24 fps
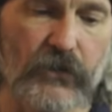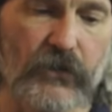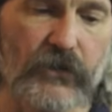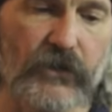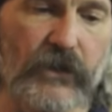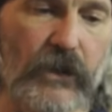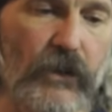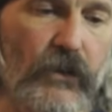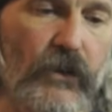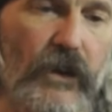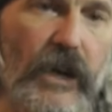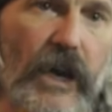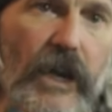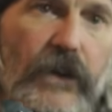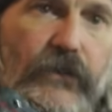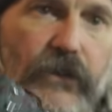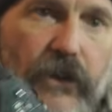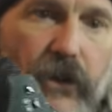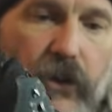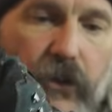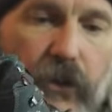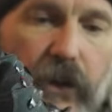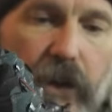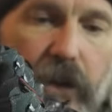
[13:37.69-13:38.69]
sell kind of a
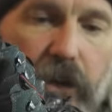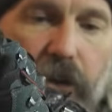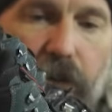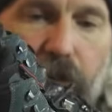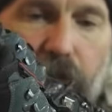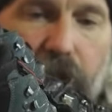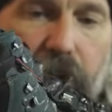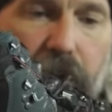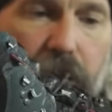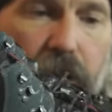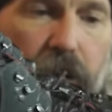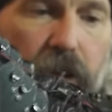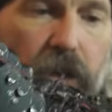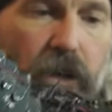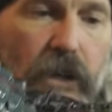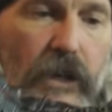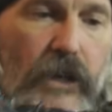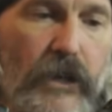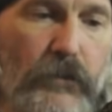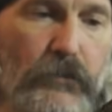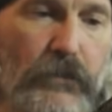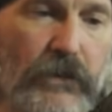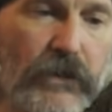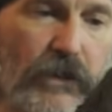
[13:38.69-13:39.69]
gray-green.
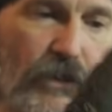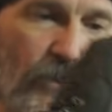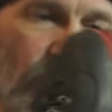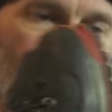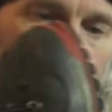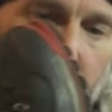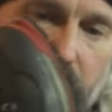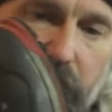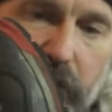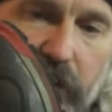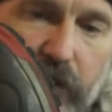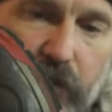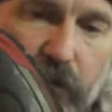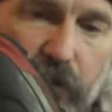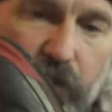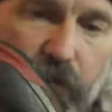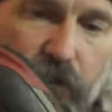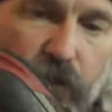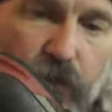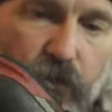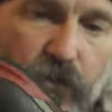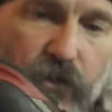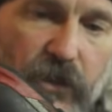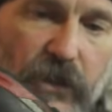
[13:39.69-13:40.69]
But there's the Cirrus
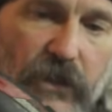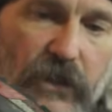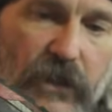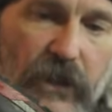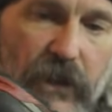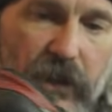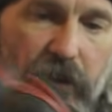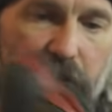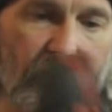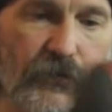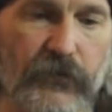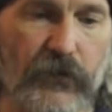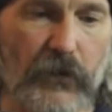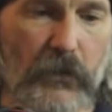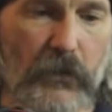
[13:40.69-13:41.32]
2 GTX from